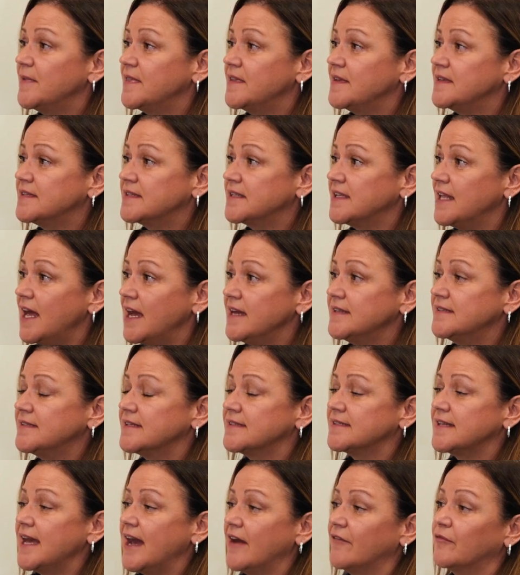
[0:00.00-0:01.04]
of these
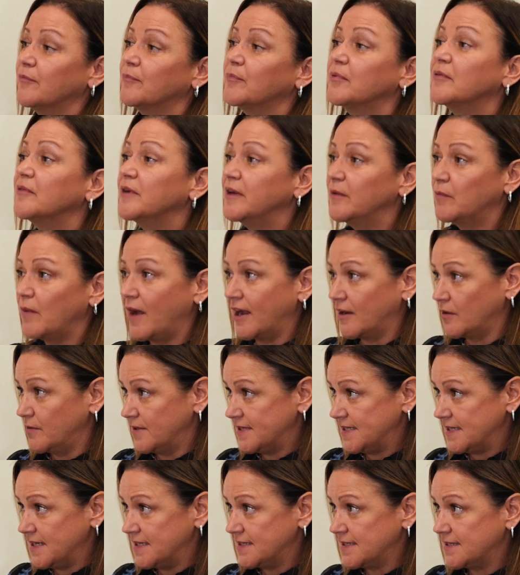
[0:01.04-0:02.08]
classes have
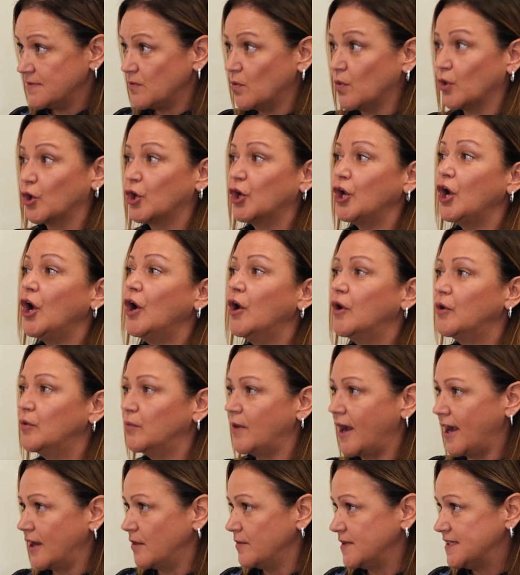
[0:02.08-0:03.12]
prerequisites or
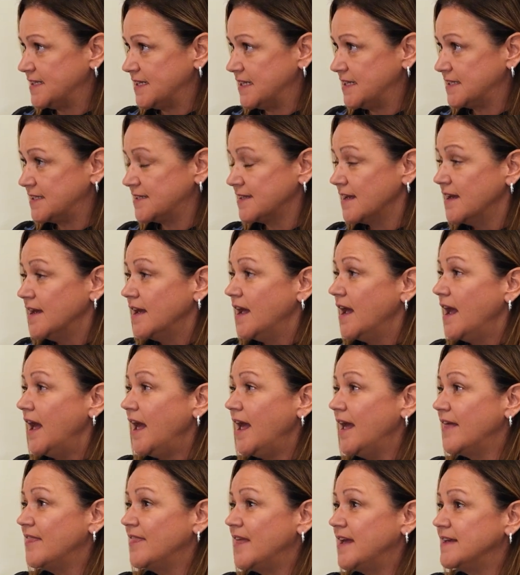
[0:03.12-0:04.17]
co-requisites,
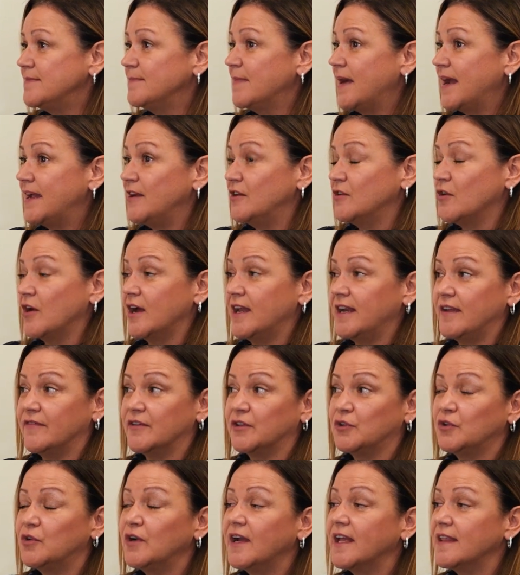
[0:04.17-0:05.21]
and they might not
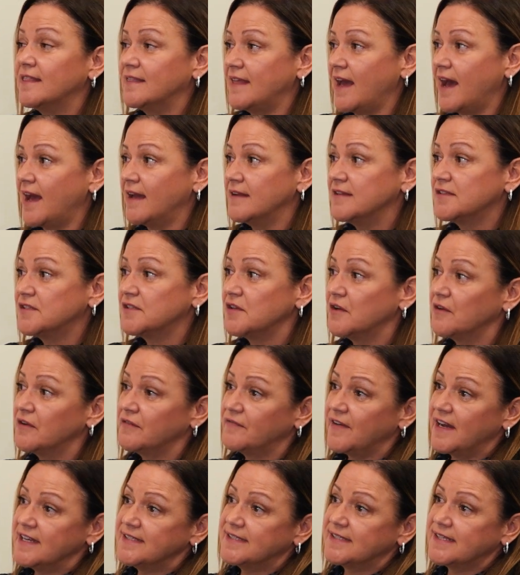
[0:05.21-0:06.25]
even look at that. So if
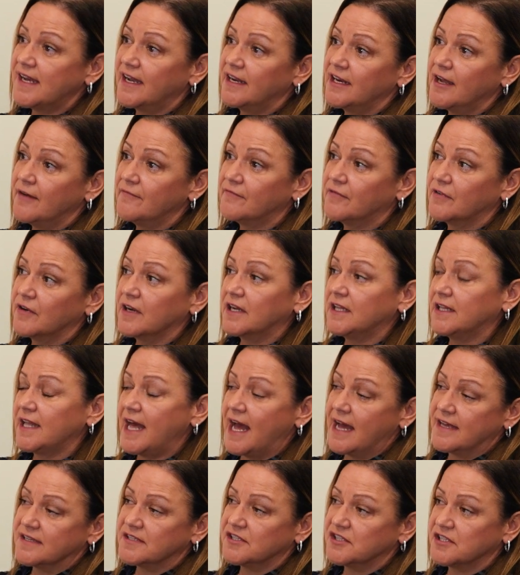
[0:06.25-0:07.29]
I sign up for a
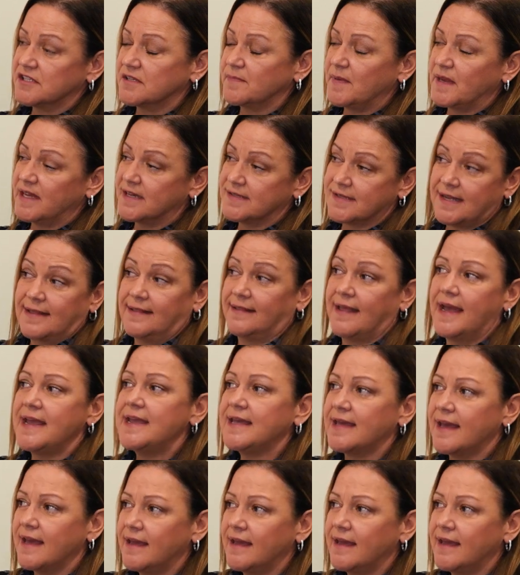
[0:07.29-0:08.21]
class just because I like